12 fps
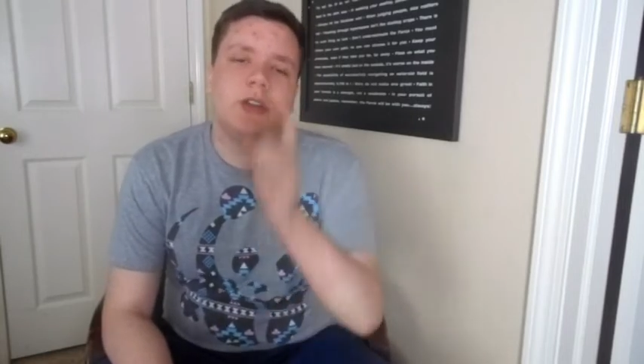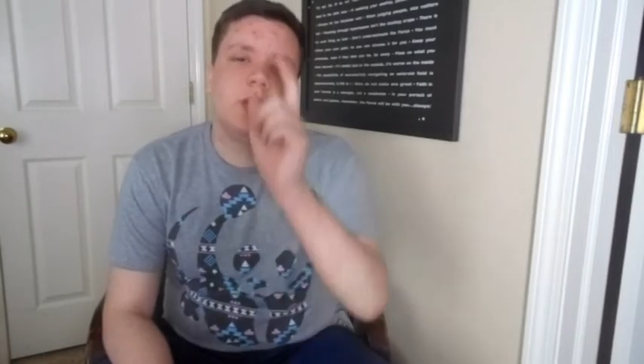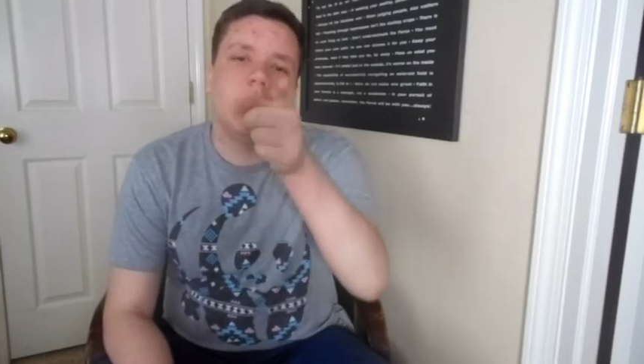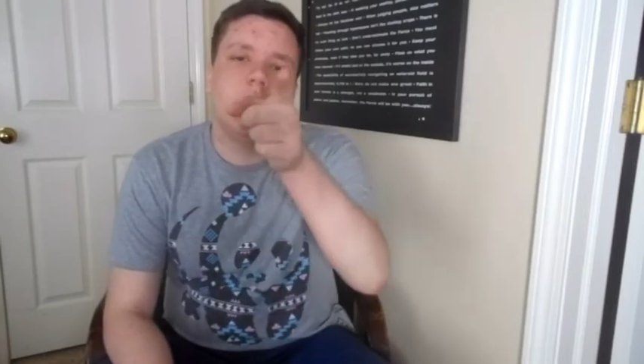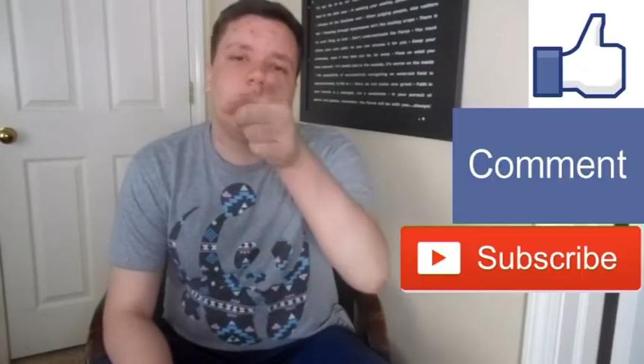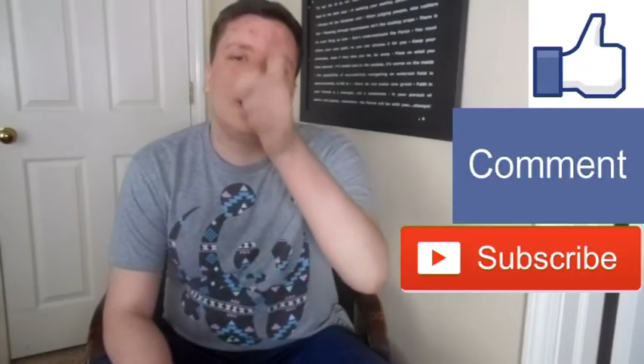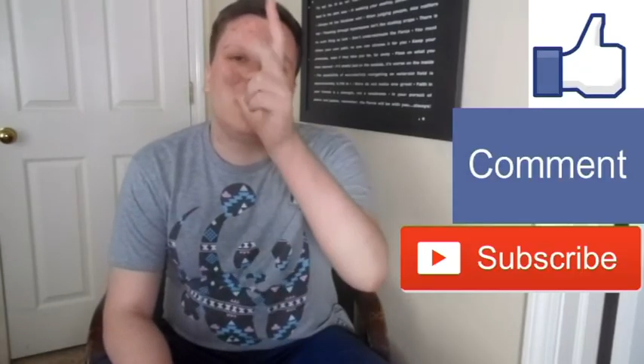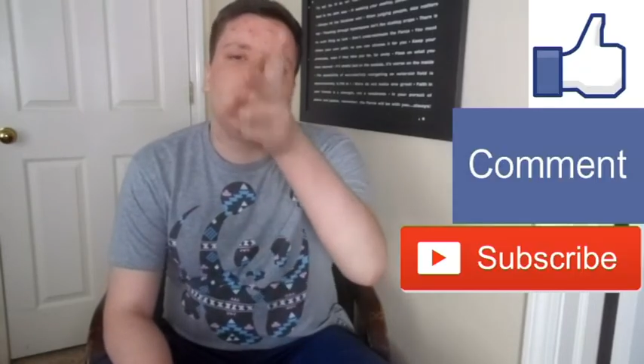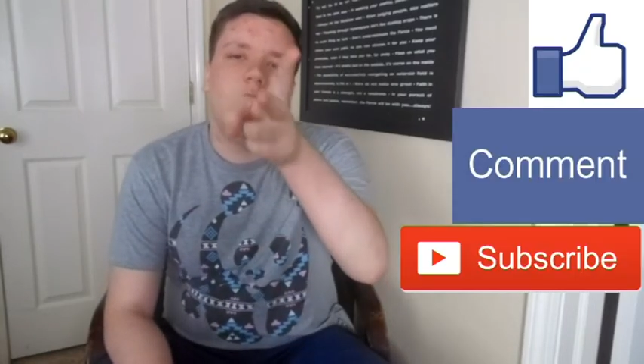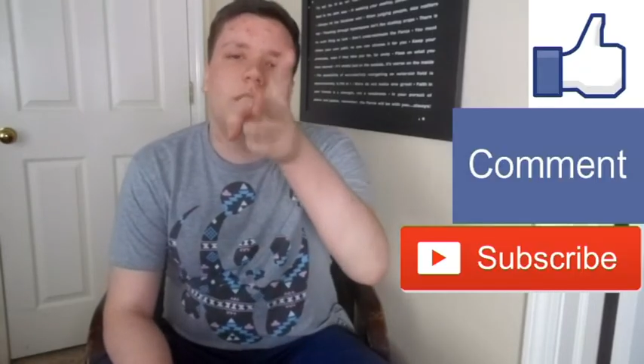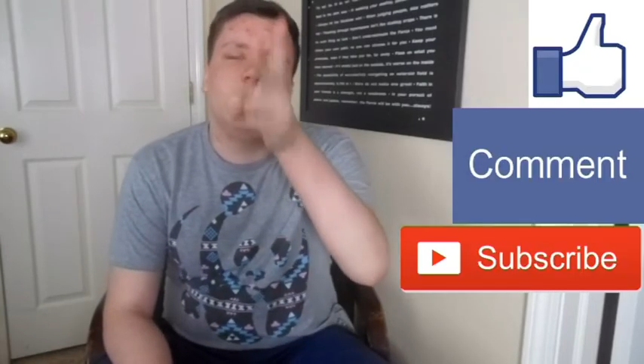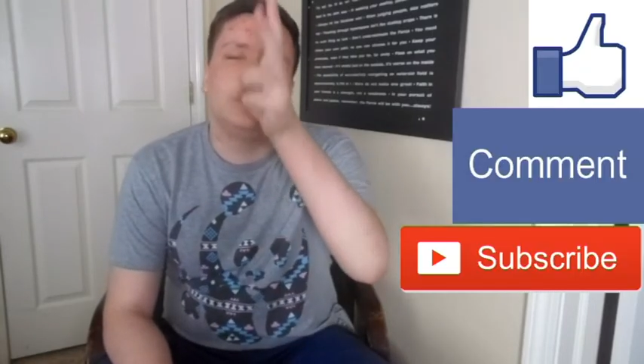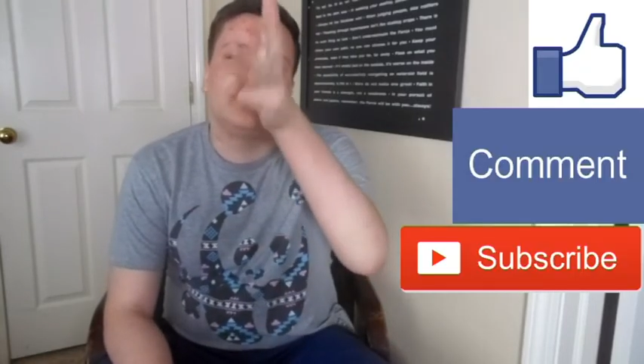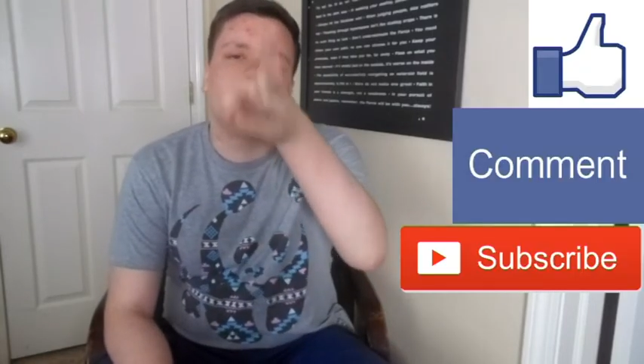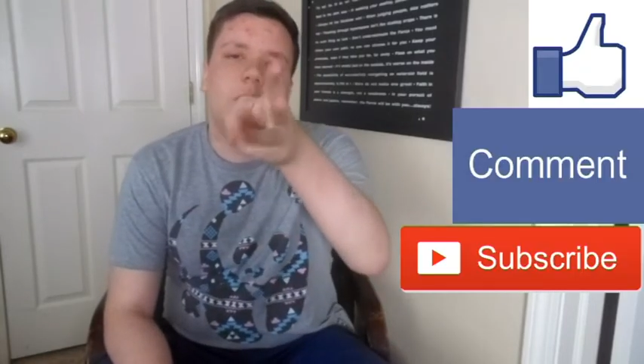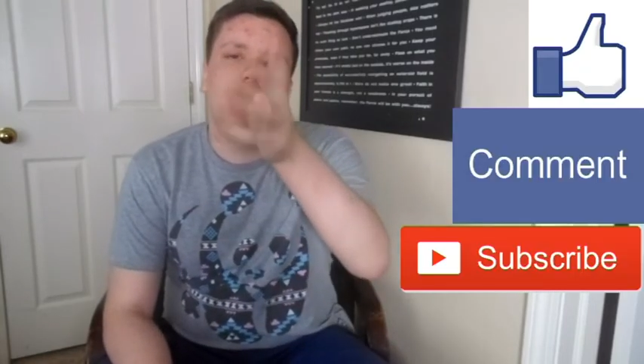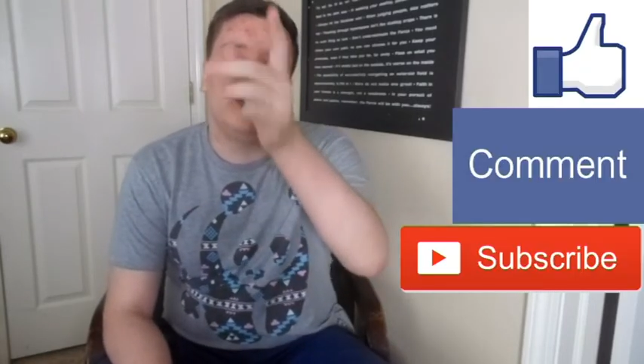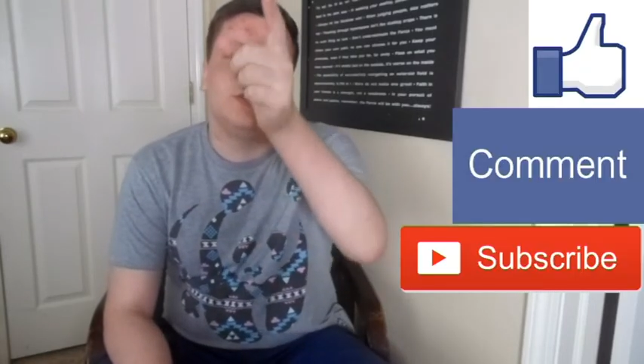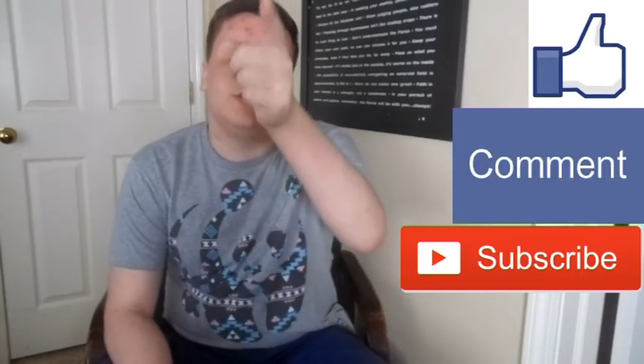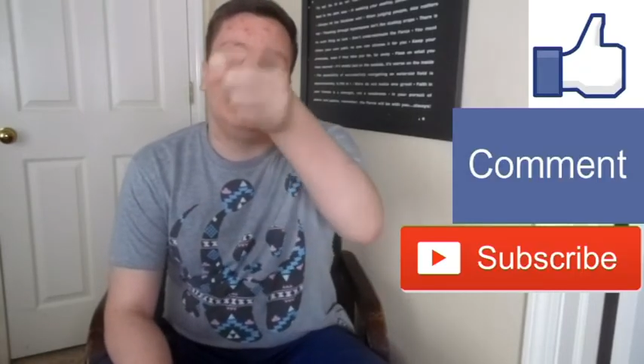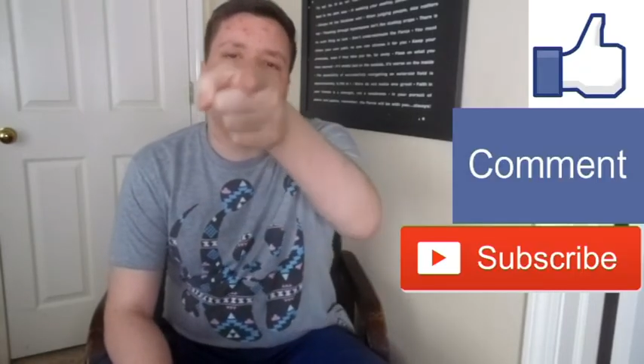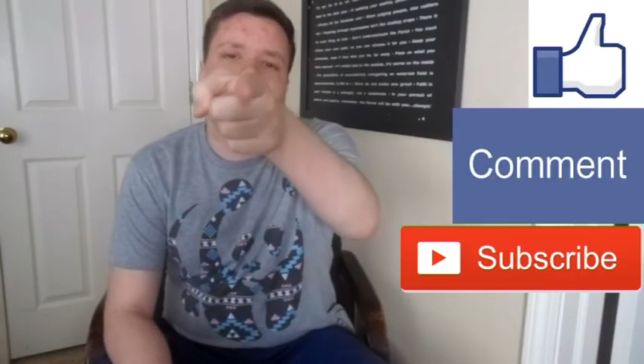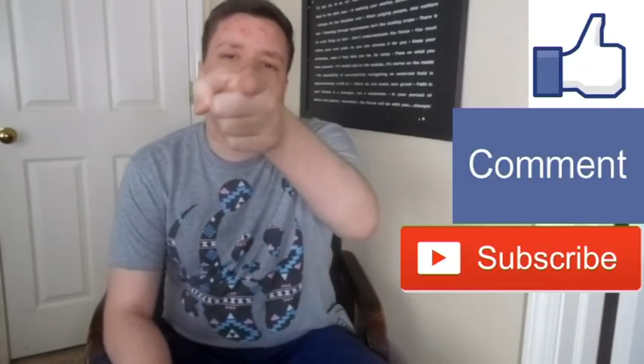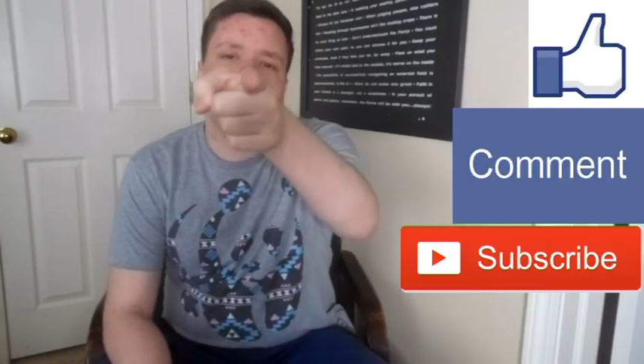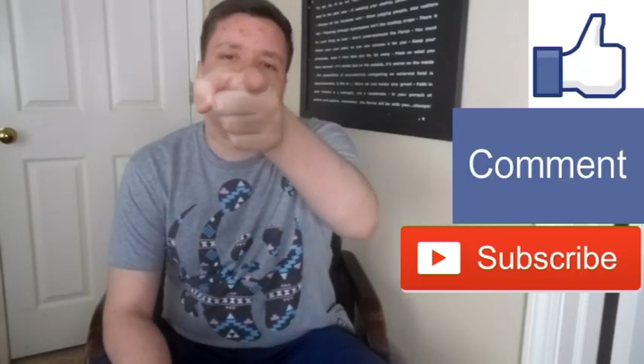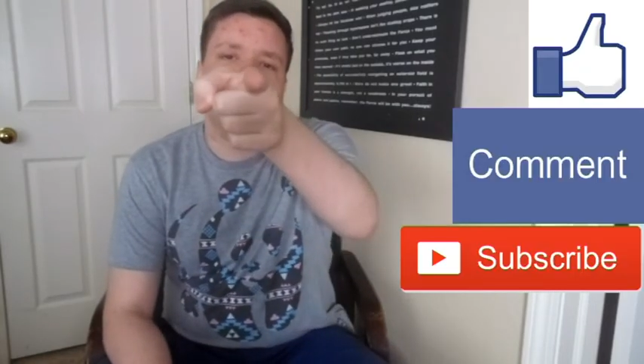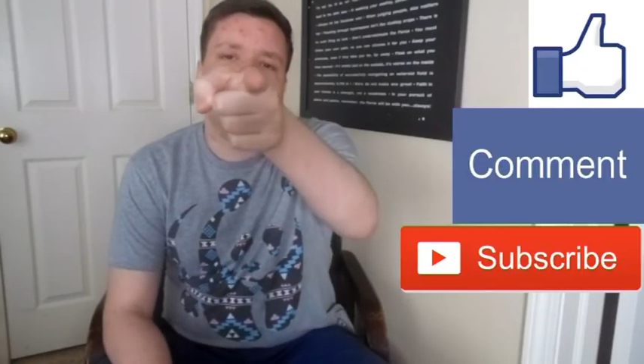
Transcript: make sure to like, comment, and subscribe, and I'll see you guys next